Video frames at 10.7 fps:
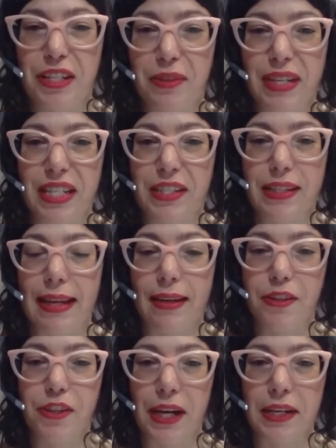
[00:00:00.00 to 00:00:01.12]
we just get it
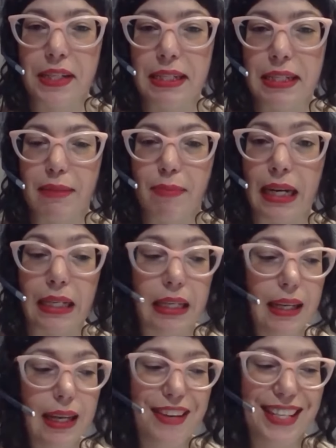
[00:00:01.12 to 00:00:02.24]
changed. It doesn't matter.
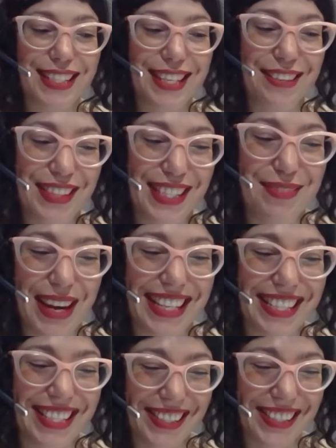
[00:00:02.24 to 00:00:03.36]
If it's in
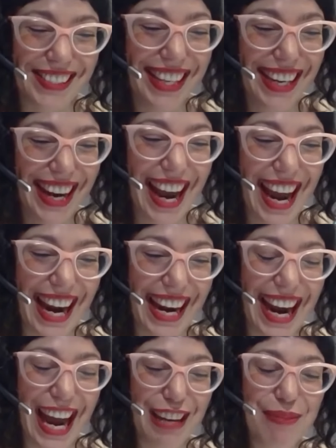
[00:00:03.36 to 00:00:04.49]
respect to a
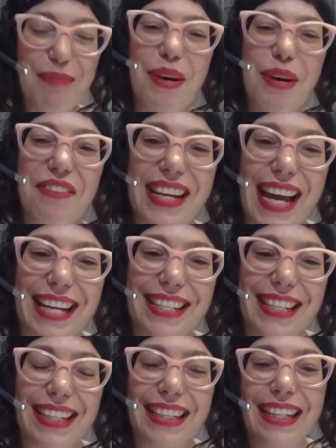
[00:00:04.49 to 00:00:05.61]

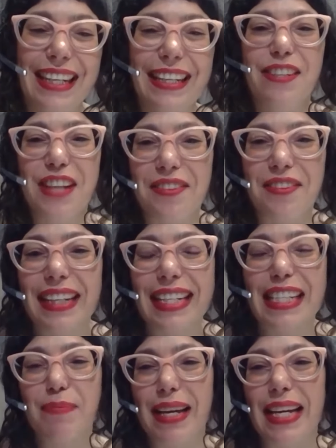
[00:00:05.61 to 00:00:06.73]
modification, generally
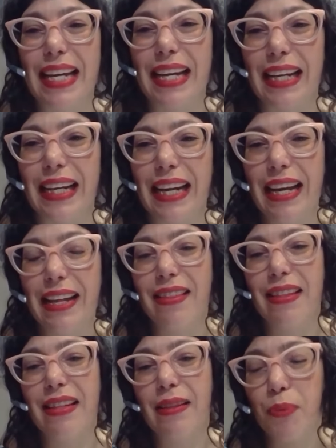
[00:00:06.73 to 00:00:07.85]
speaking,
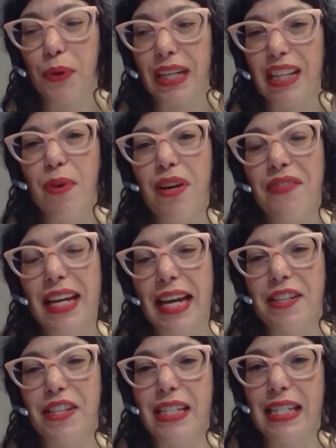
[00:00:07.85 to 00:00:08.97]
putting the
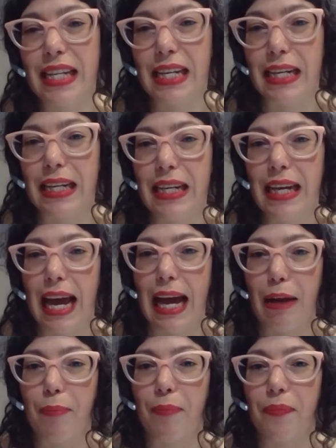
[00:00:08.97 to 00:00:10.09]
modifications in,
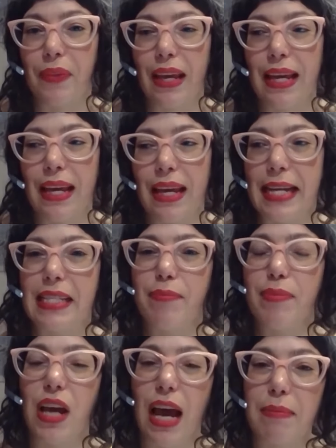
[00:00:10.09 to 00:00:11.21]
it takes some
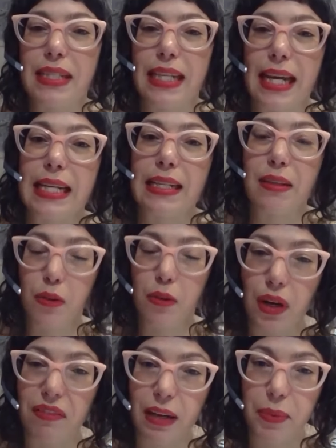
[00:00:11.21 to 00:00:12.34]
time to get the
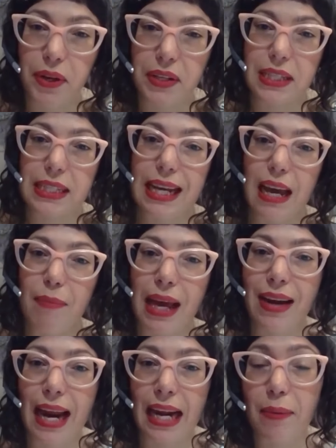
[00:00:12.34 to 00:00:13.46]
qualified person to come out
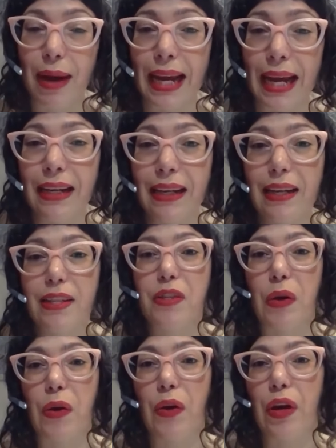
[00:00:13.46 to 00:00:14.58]
anyway.
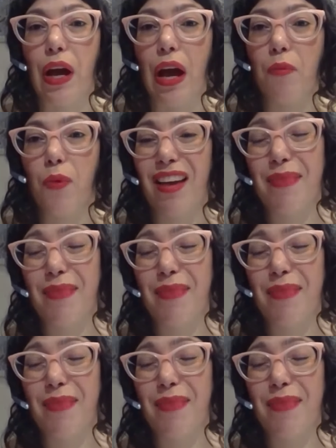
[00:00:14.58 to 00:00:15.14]
So what I've